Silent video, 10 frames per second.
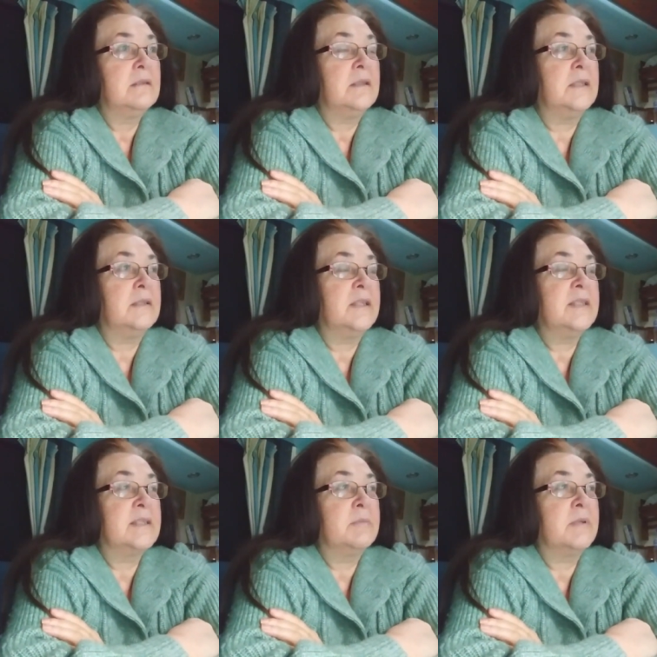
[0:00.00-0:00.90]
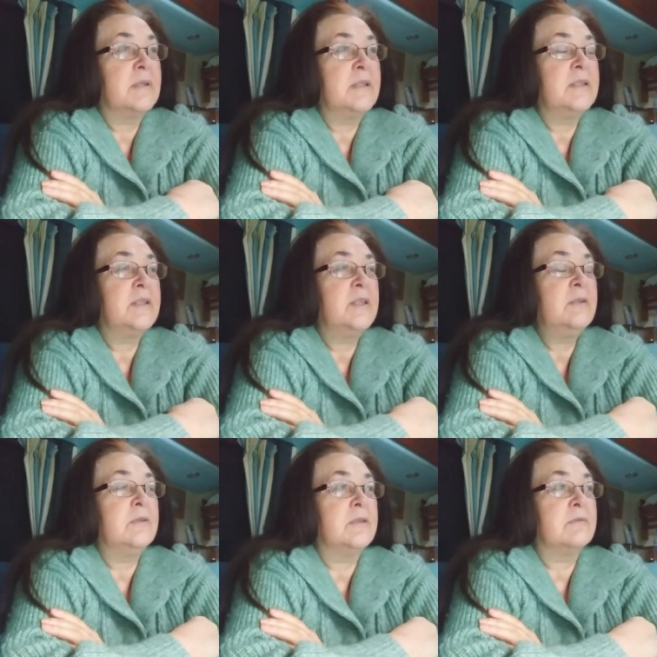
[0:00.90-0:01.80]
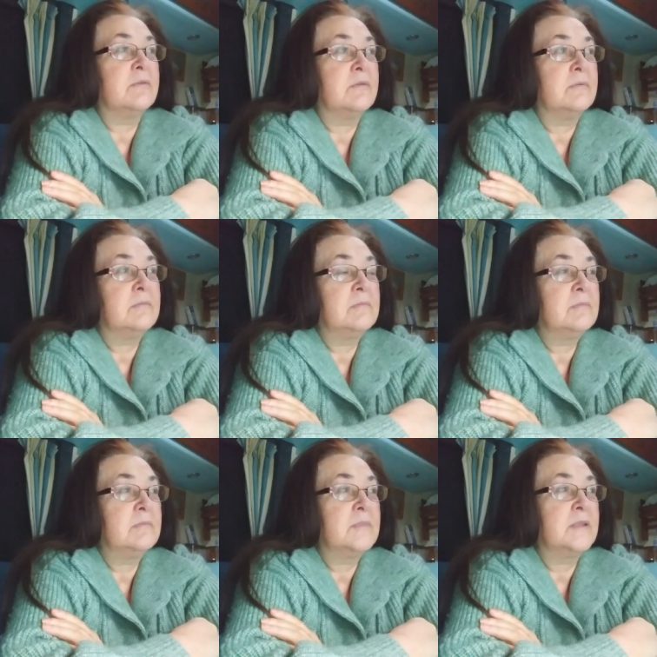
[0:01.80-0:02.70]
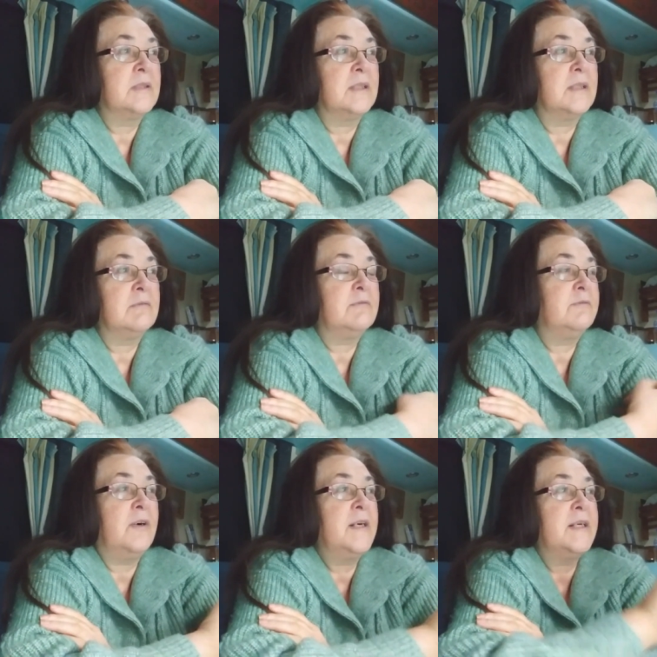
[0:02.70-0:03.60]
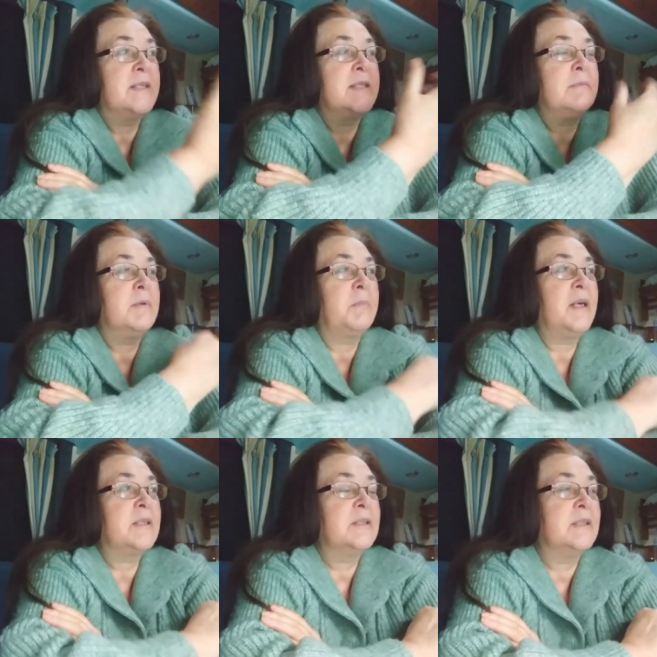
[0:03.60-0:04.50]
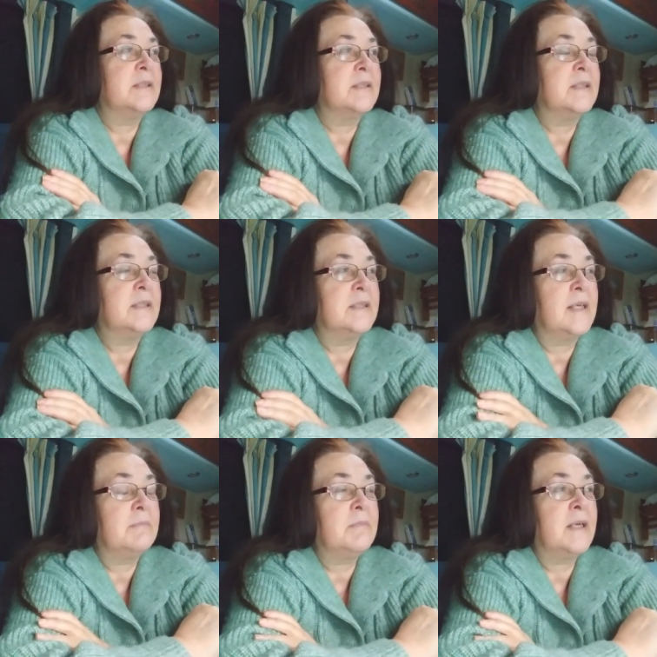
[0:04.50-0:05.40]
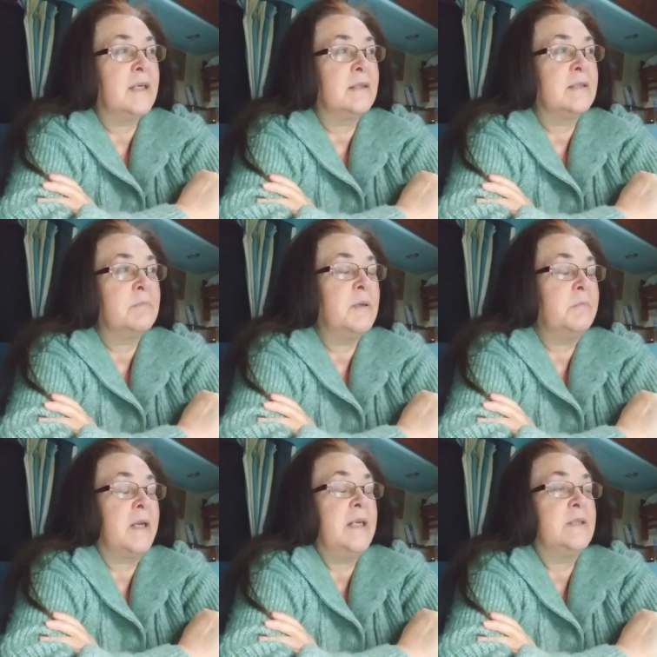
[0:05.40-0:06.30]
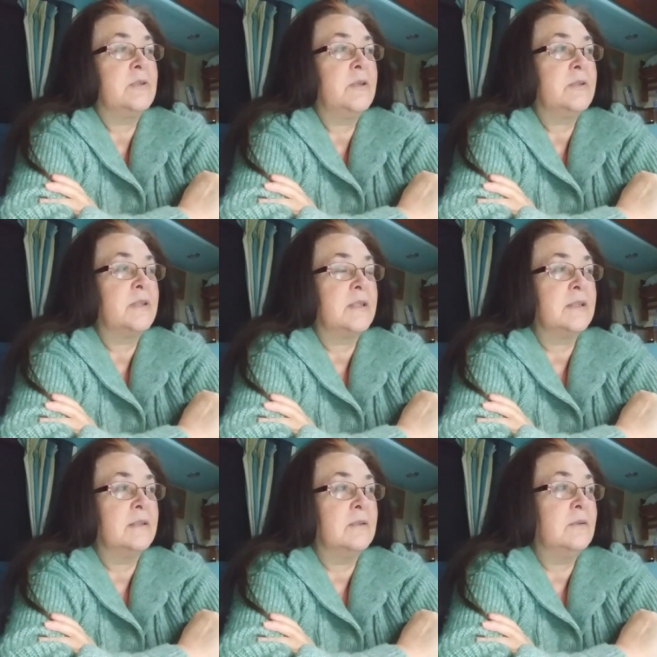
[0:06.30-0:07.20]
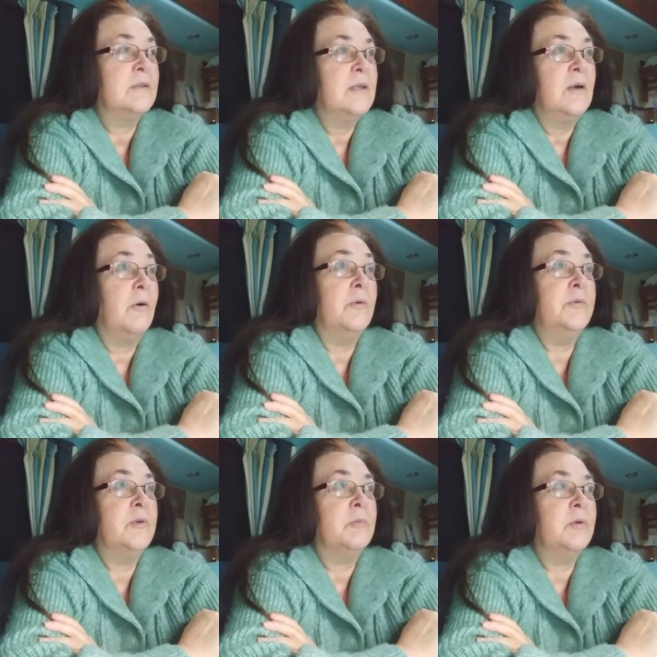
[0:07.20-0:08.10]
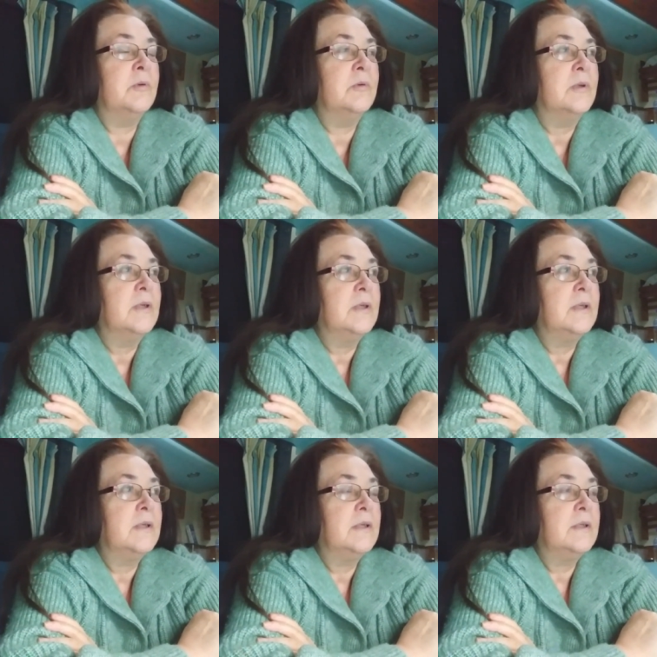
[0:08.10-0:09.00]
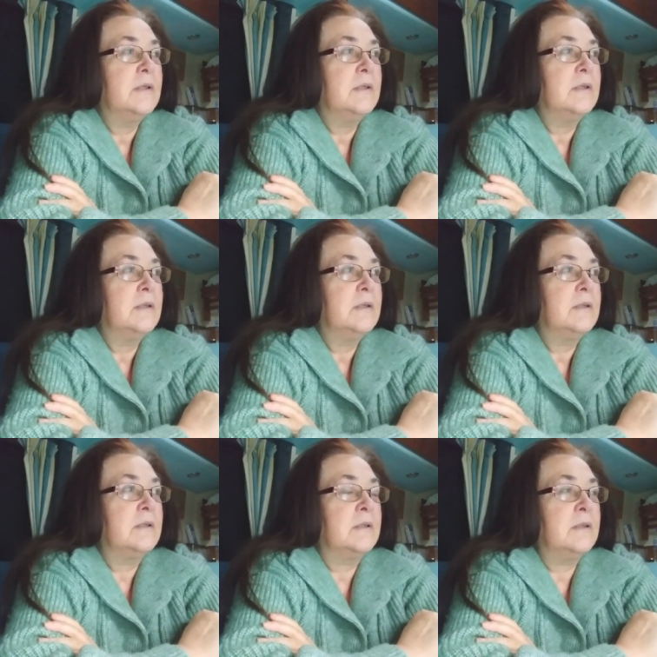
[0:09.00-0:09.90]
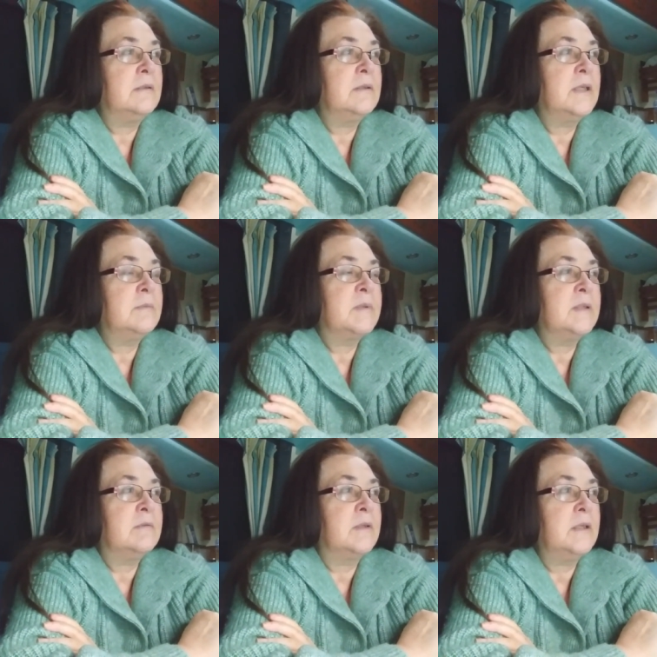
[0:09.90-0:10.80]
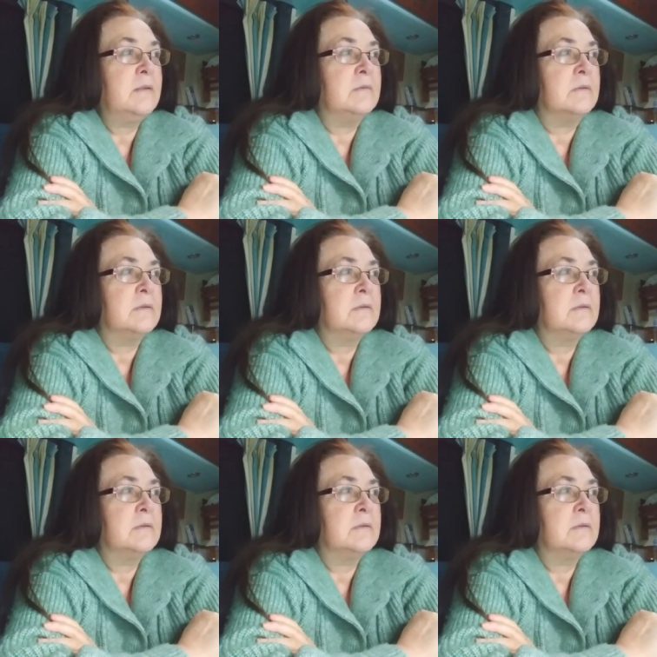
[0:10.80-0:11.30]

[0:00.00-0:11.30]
And he thinks of an excuse so that it fires up the passion inside that man to be patriotic and honourable to go and get himself killed.